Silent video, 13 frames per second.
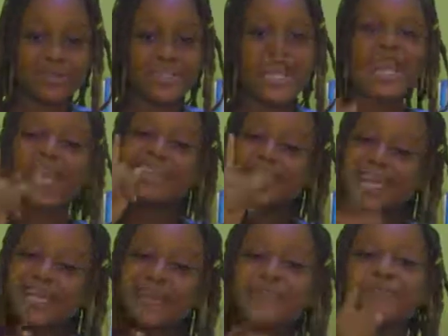And thank
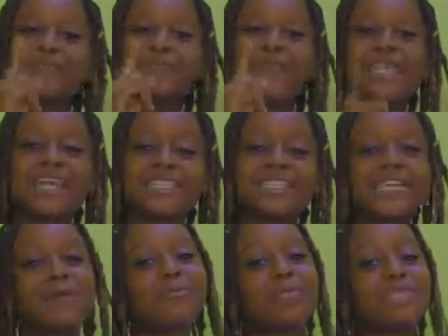you for making time
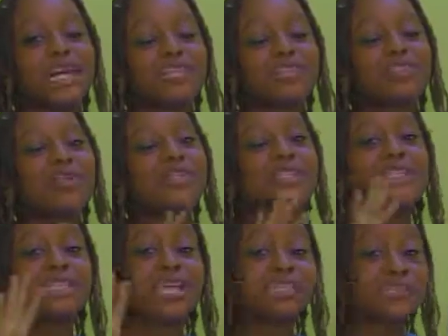with us on this
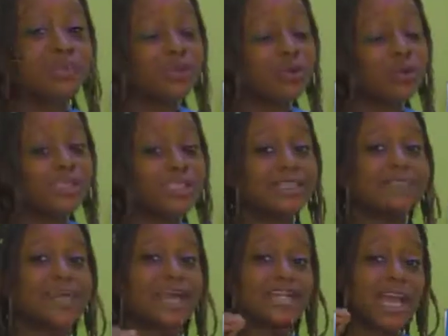exclusive
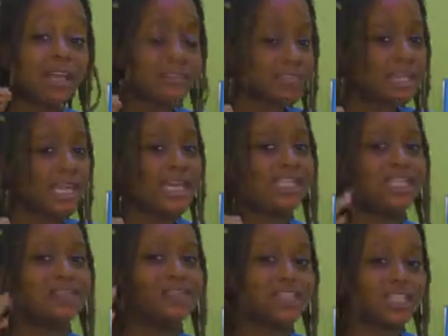and
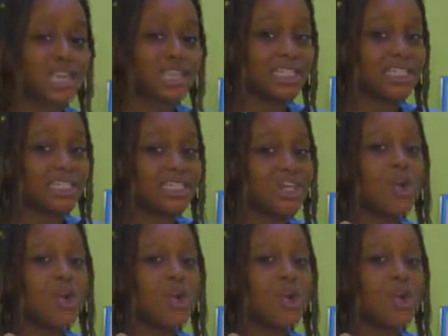educative journey